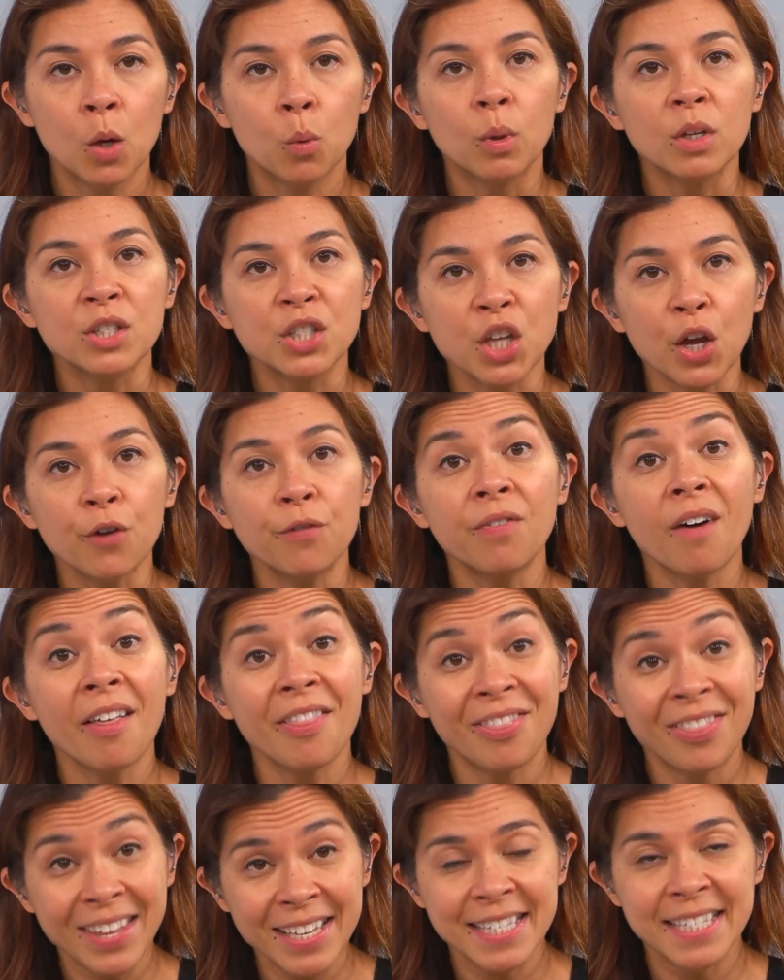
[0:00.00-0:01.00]
Well, so far
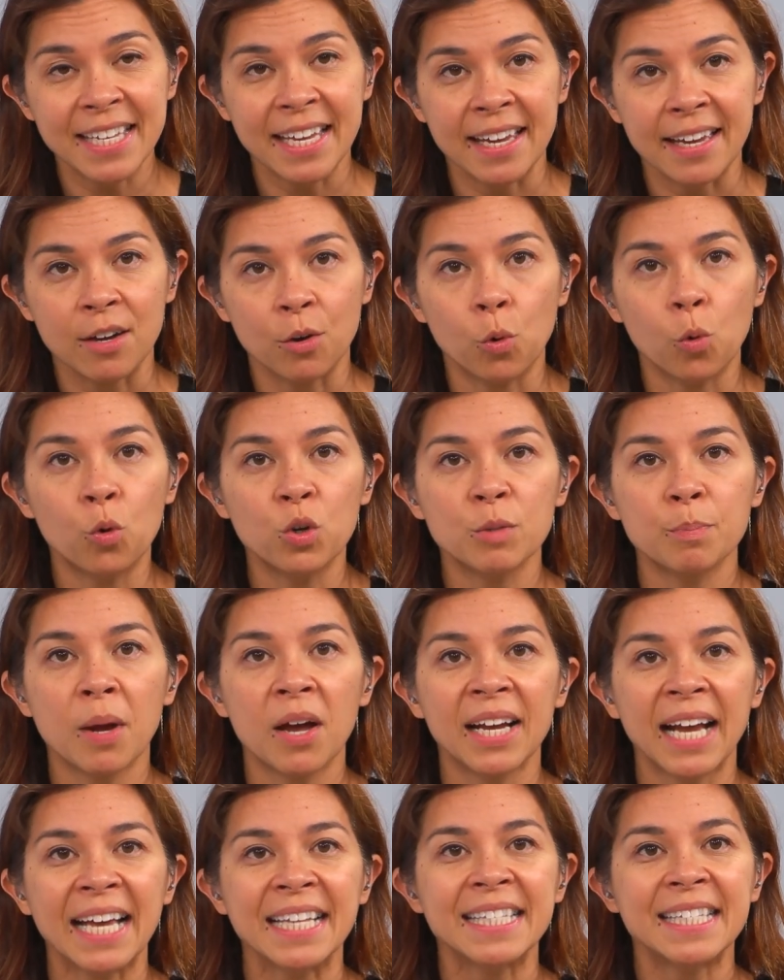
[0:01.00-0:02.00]
this year,
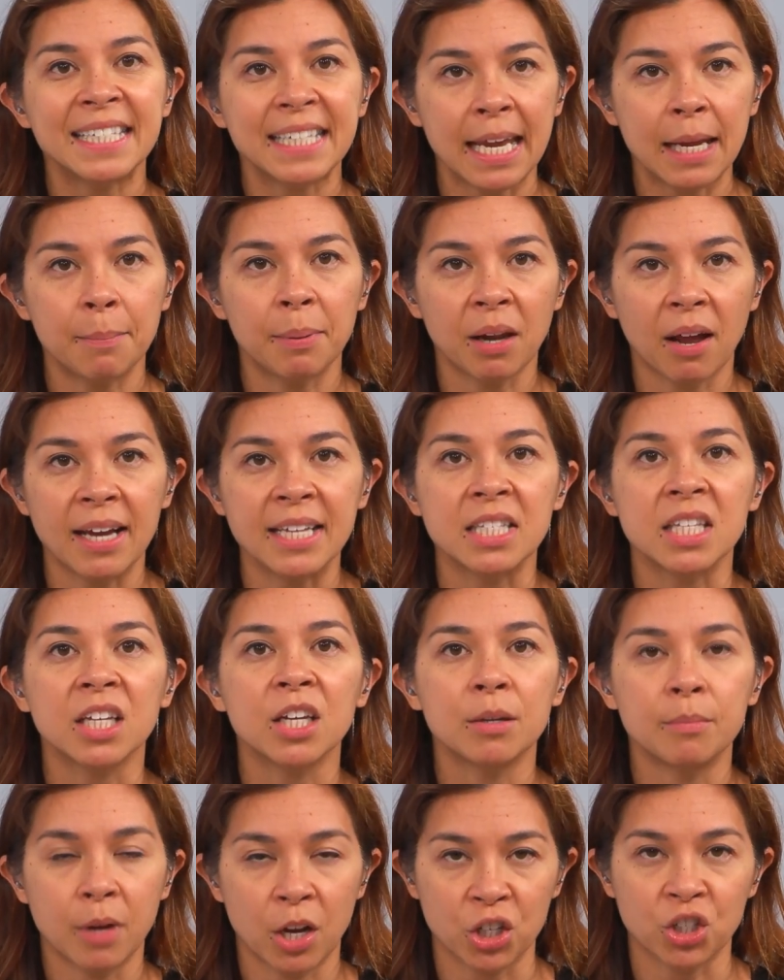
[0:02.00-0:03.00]
Ortberg has stabilized the
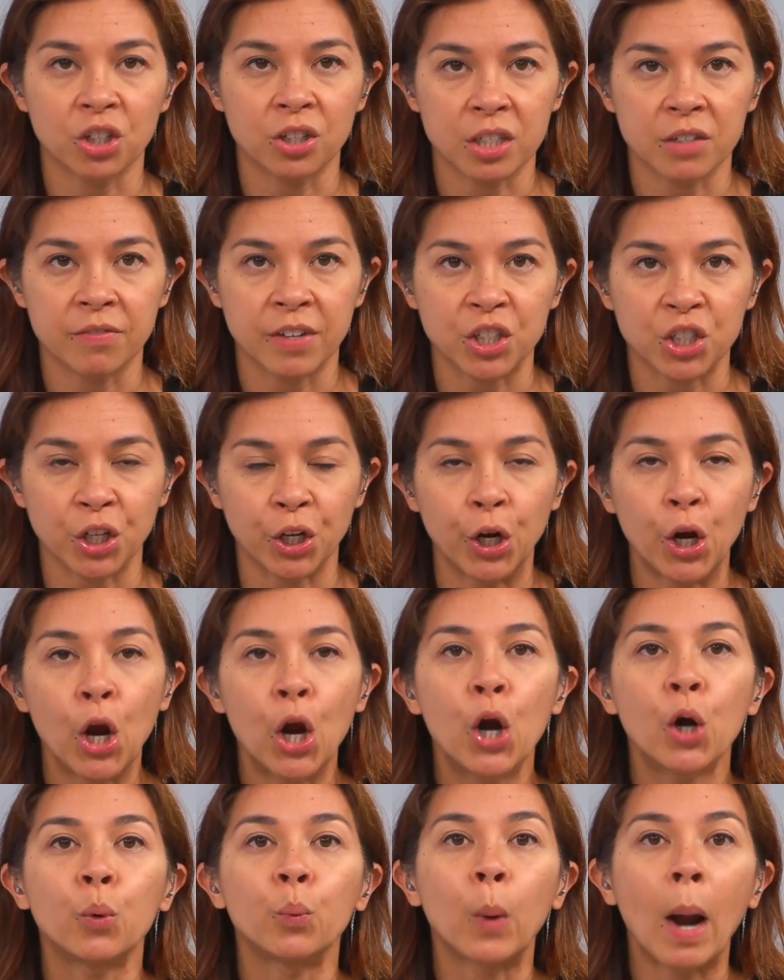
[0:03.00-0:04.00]
commercial division,
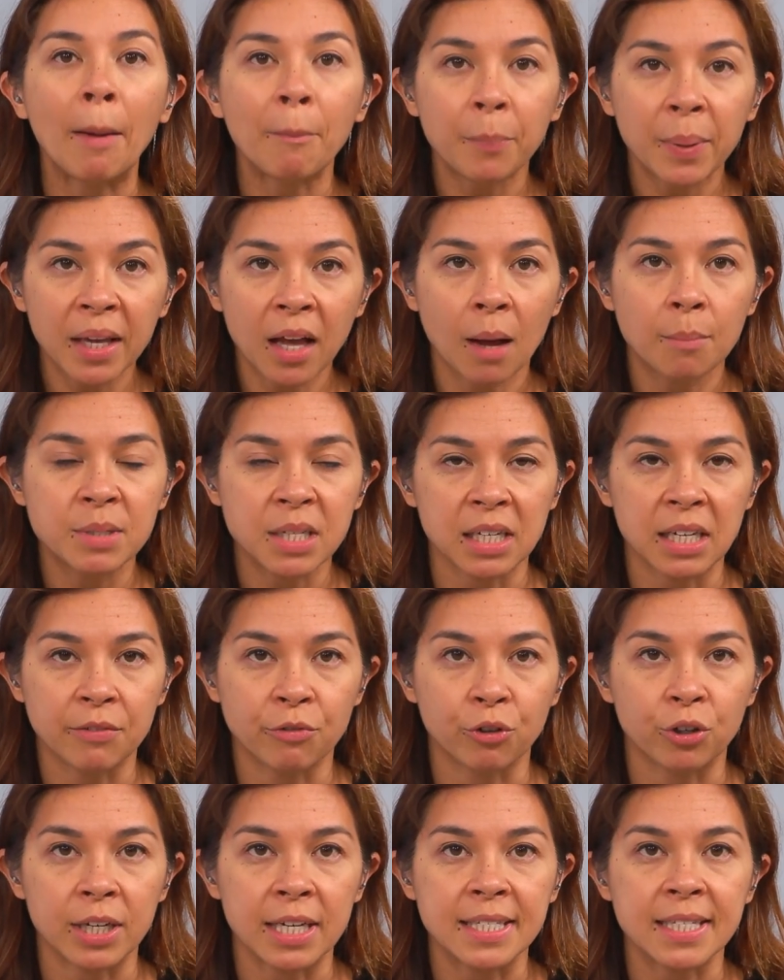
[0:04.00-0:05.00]
ramping up
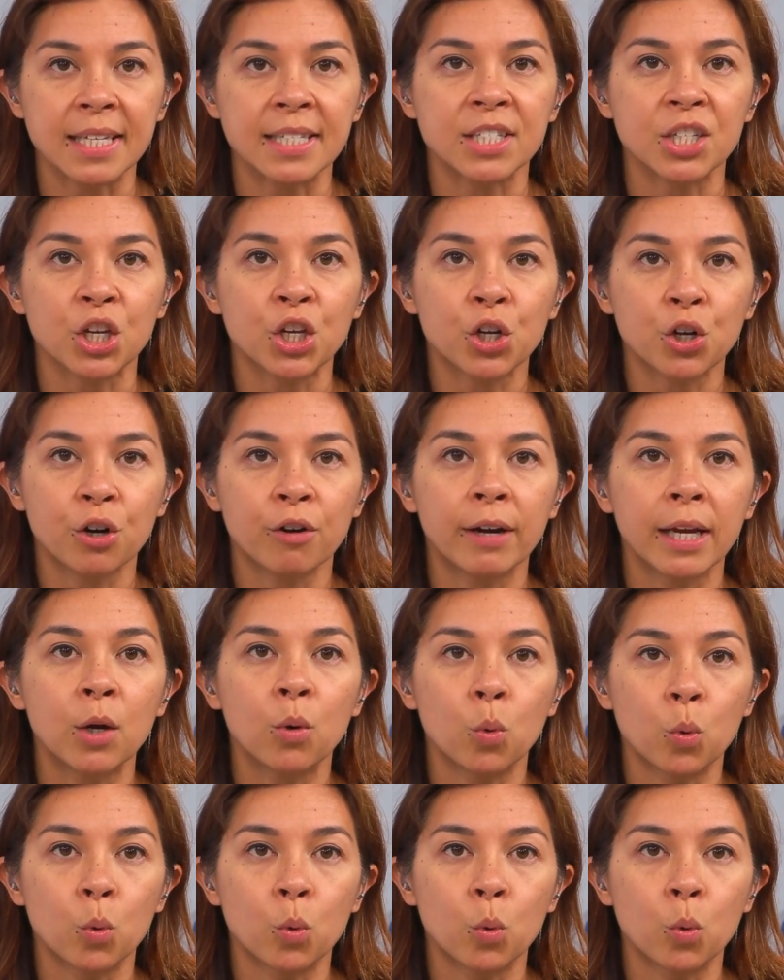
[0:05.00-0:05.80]
deliveries and securing